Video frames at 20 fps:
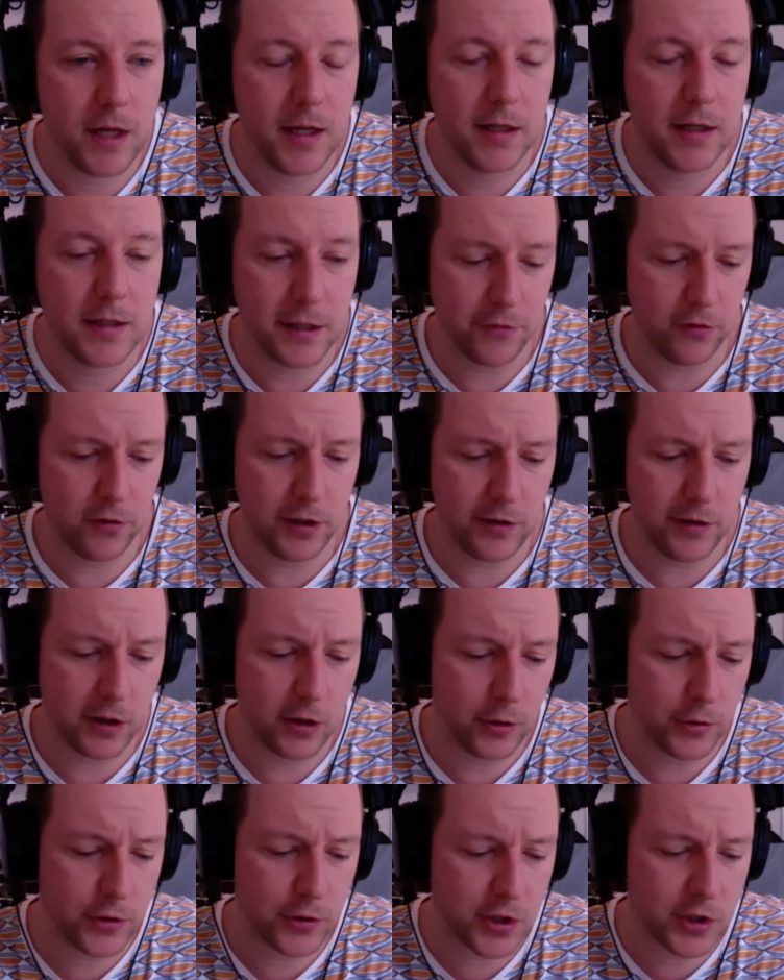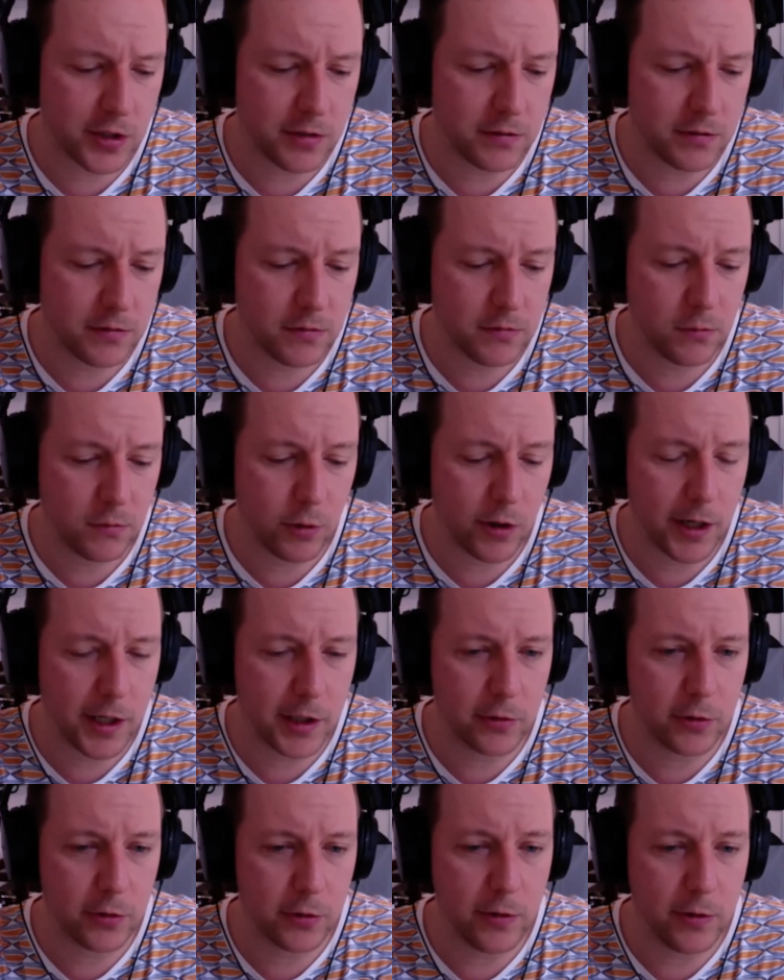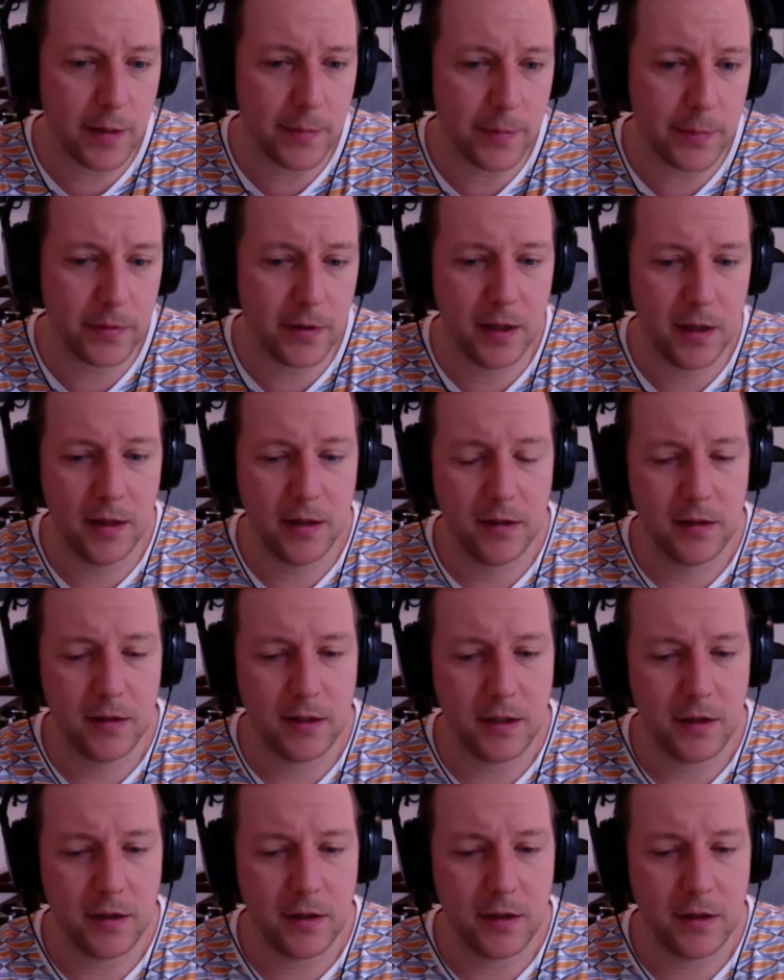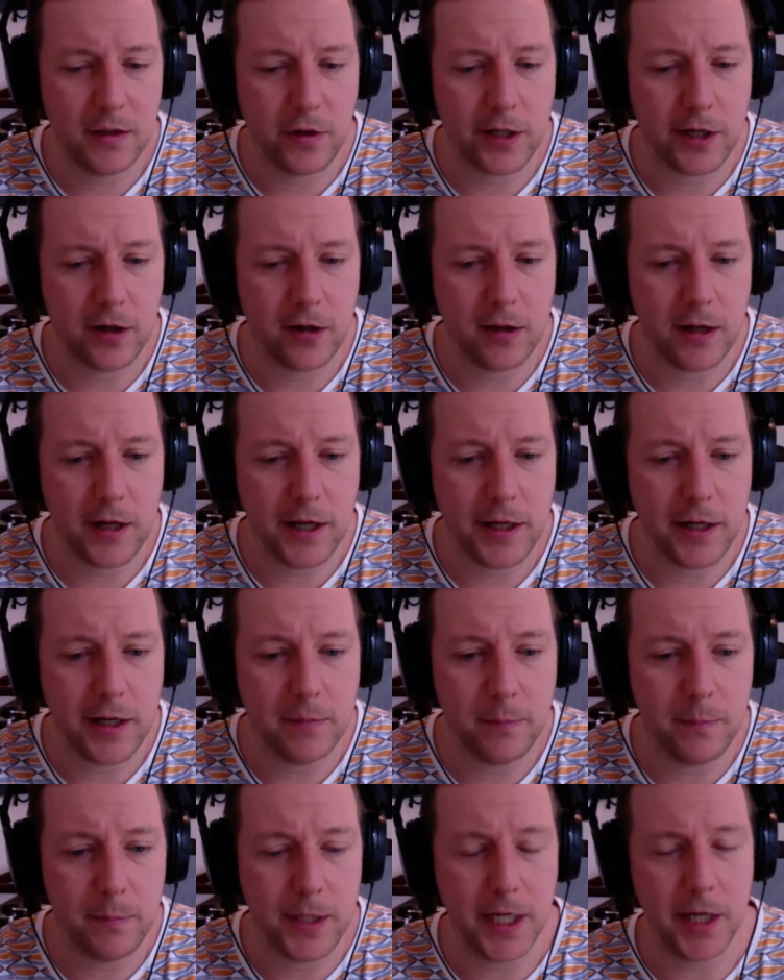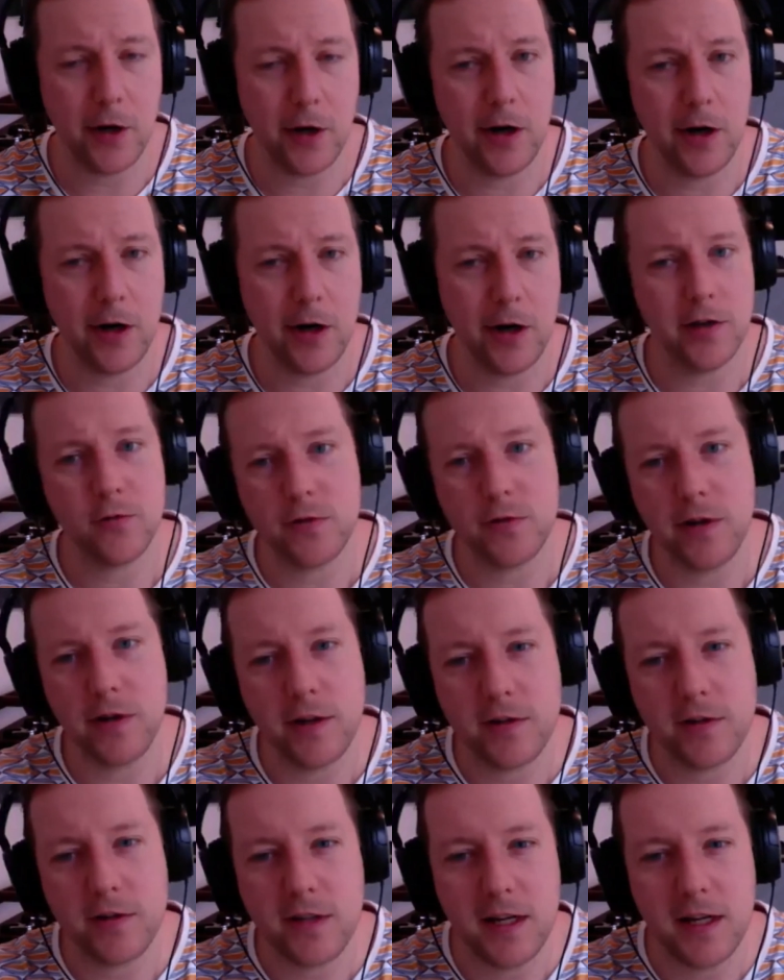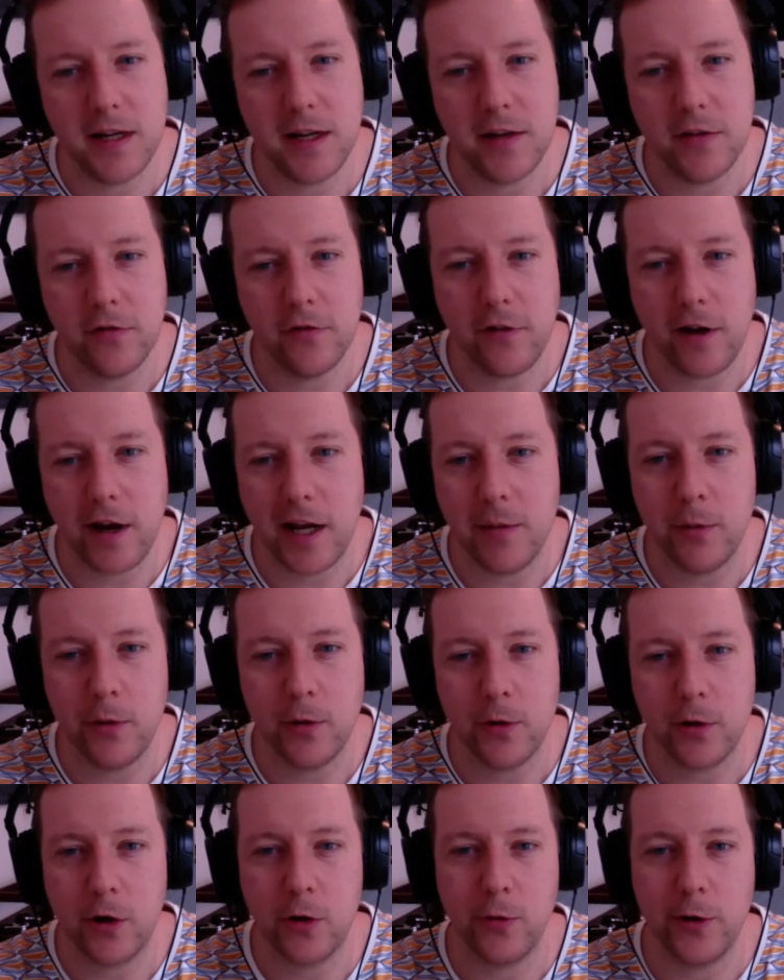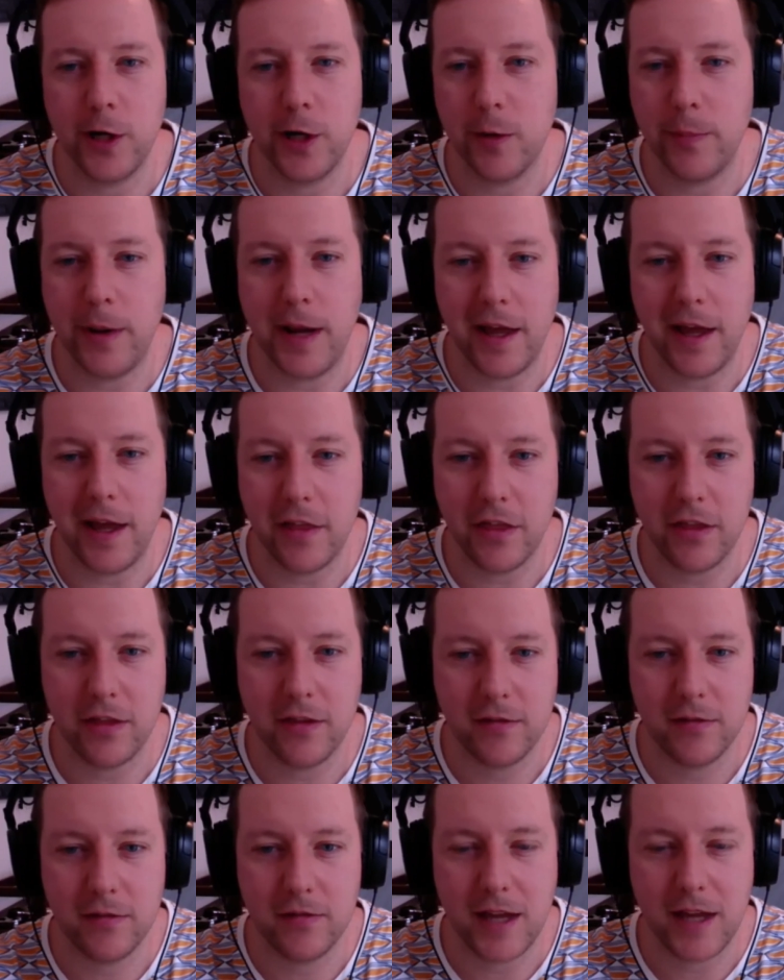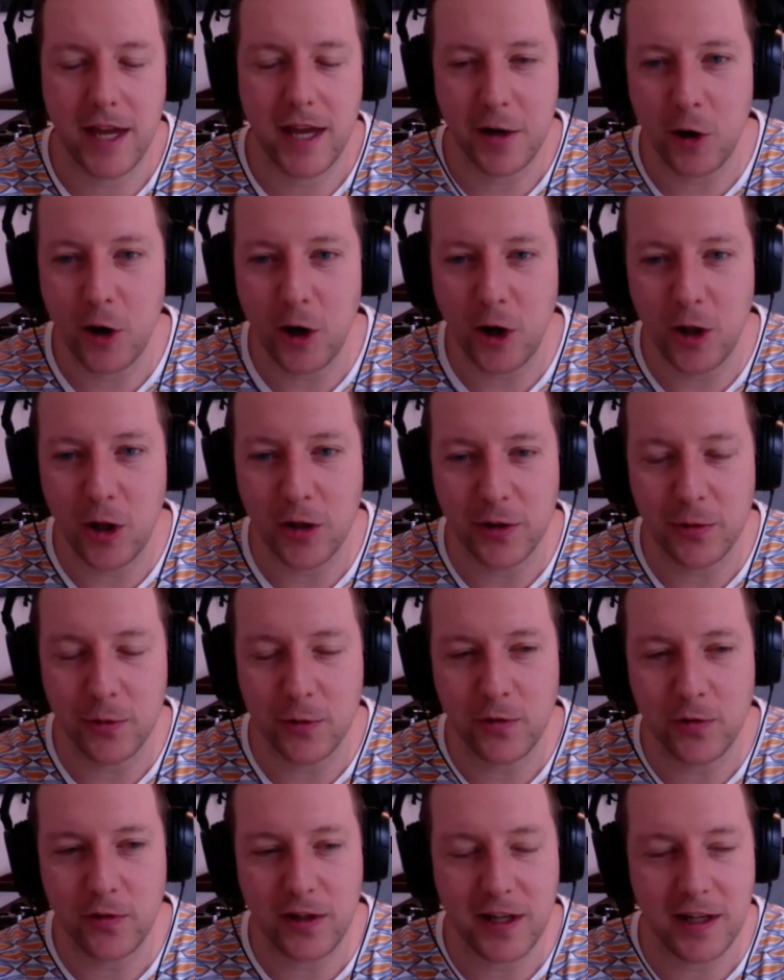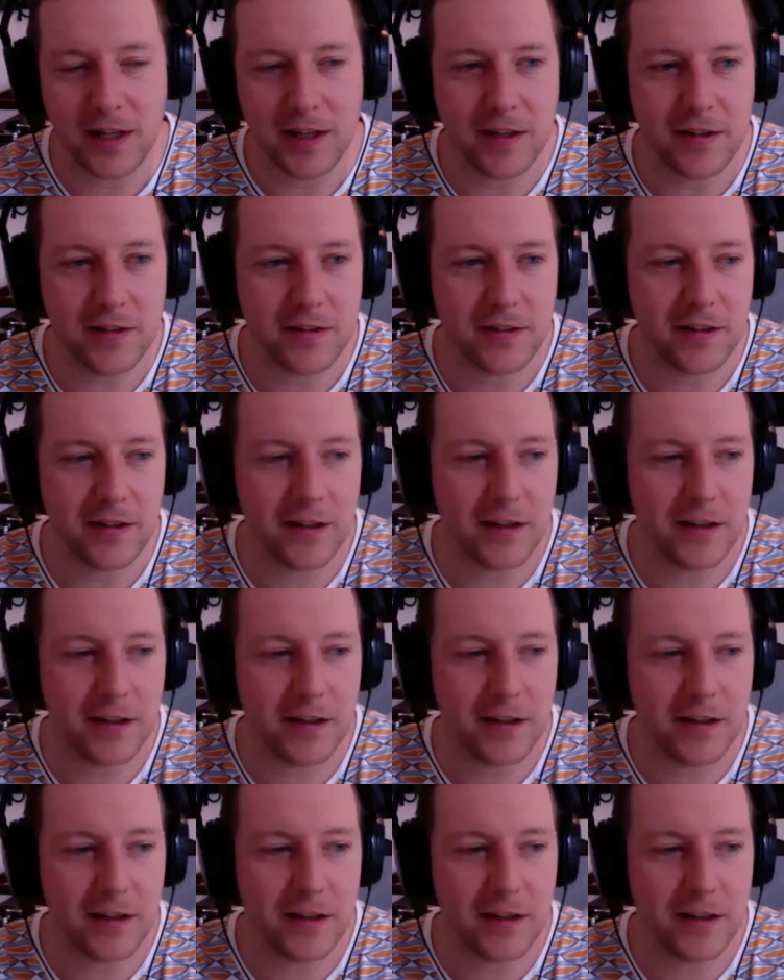definitely the culture where I grew up in South Carolina, being an artist was not seen as a viable career path at all. It was seen as